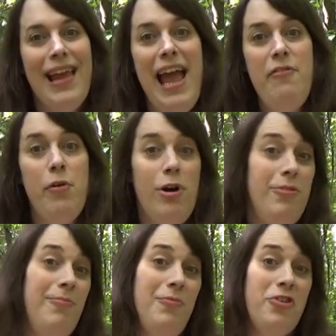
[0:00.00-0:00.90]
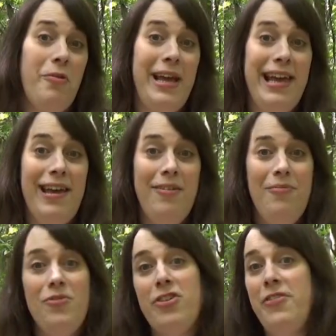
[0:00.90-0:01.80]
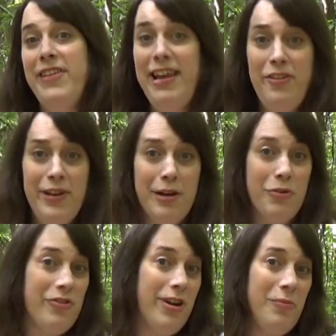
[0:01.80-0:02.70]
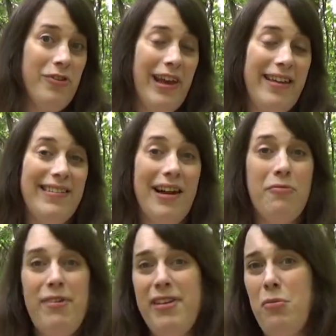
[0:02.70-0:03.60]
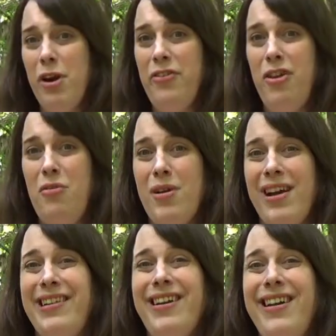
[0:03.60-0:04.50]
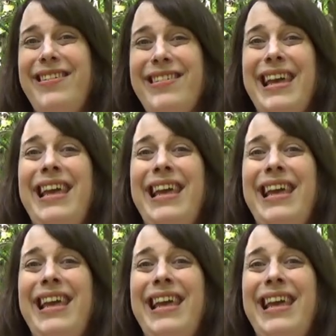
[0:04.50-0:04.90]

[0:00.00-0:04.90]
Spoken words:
Hey everyone, Zoe here. So for today's video on Surviving Mistakes, I really want to do a nice,